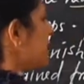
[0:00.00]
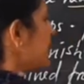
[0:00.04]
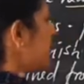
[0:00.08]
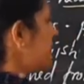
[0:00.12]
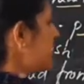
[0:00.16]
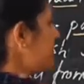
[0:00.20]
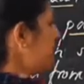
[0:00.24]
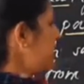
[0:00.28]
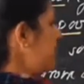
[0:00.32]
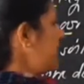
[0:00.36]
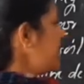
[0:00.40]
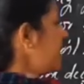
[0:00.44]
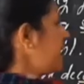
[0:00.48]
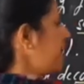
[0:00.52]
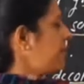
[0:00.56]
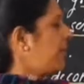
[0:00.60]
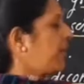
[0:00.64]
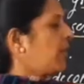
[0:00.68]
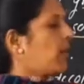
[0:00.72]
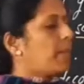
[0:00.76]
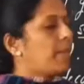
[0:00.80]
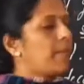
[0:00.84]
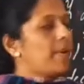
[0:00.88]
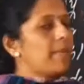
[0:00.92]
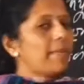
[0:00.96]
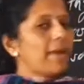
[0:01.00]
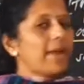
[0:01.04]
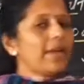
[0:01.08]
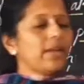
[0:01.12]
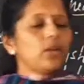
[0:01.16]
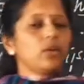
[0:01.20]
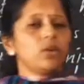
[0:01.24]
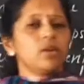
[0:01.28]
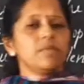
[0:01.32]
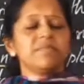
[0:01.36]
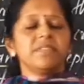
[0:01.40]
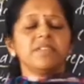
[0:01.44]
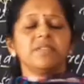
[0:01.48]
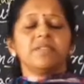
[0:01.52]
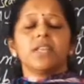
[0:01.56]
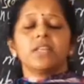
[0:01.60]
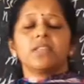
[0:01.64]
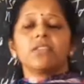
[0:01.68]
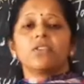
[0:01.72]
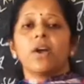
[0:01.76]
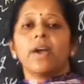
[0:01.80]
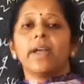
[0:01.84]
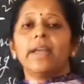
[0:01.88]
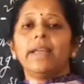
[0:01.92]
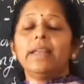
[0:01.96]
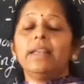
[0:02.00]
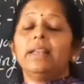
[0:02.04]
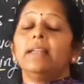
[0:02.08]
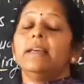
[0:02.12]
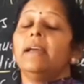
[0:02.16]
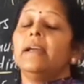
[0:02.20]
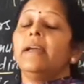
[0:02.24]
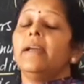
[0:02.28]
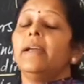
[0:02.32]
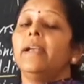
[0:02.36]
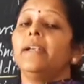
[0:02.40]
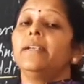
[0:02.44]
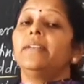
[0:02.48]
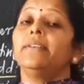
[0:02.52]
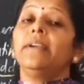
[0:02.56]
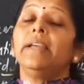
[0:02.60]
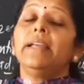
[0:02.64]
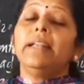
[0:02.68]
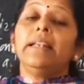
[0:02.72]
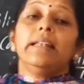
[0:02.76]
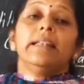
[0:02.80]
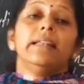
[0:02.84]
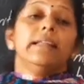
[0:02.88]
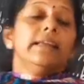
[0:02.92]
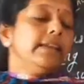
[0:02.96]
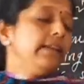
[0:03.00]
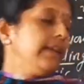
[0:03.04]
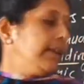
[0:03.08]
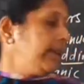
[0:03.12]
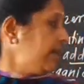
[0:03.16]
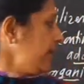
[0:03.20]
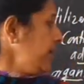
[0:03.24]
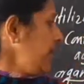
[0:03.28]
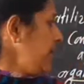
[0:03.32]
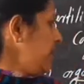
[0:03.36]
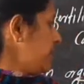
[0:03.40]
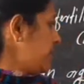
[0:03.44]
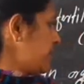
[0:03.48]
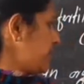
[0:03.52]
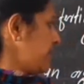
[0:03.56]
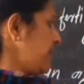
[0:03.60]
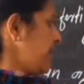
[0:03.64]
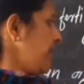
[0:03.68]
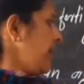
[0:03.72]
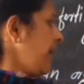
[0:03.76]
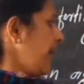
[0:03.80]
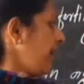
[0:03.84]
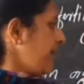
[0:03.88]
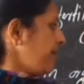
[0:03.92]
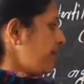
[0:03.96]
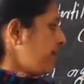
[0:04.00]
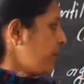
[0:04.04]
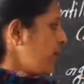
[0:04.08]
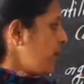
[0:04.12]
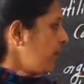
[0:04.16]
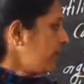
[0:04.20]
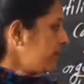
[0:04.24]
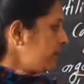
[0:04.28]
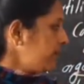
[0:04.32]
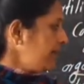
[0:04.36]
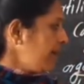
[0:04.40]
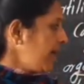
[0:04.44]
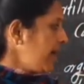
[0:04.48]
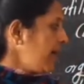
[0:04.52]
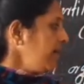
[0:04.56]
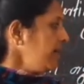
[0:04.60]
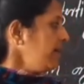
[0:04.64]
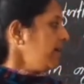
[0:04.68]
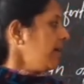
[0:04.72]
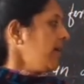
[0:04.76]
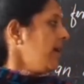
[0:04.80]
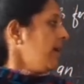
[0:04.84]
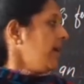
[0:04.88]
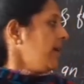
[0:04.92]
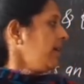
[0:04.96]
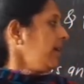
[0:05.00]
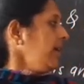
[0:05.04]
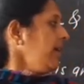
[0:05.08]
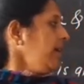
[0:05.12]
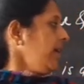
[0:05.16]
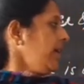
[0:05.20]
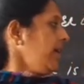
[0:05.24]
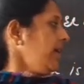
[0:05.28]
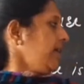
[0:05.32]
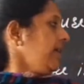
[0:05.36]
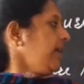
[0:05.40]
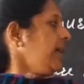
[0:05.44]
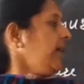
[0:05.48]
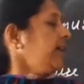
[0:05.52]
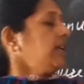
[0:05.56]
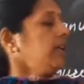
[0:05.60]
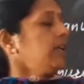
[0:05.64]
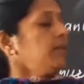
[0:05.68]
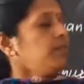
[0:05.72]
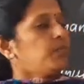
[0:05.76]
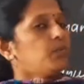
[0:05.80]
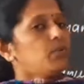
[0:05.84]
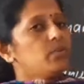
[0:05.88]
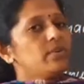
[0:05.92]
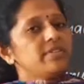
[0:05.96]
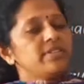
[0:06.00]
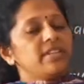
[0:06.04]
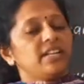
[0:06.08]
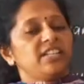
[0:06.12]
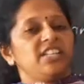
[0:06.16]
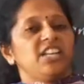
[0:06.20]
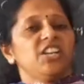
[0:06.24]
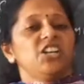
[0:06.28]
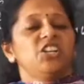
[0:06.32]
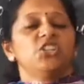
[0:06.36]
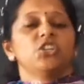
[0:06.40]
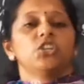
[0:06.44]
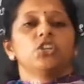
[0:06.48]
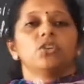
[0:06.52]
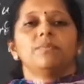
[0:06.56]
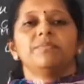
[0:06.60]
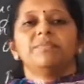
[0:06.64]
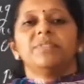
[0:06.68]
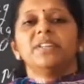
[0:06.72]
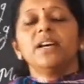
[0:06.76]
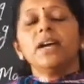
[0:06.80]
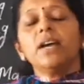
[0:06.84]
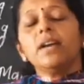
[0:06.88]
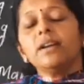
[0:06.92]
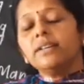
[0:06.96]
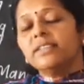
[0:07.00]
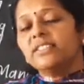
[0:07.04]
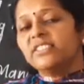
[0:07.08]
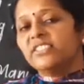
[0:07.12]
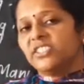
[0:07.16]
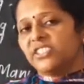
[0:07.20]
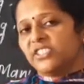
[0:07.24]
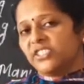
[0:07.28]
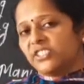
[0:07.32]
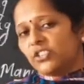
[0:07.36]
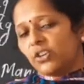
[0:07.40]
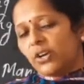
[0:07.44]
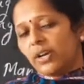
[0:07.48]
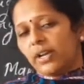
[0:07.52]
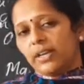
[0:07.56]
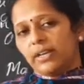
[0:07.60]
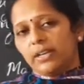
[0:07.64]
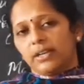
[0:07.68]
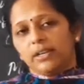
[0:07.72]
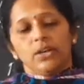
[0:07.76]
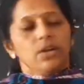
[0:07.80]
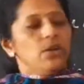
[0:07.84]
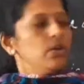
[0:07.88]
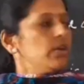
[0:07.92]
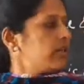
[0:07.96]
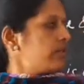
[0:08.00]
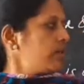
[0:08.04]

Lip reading: Third one, number of microbes in the soil, it will increase, and fourth one, here it improves the texture of the soil.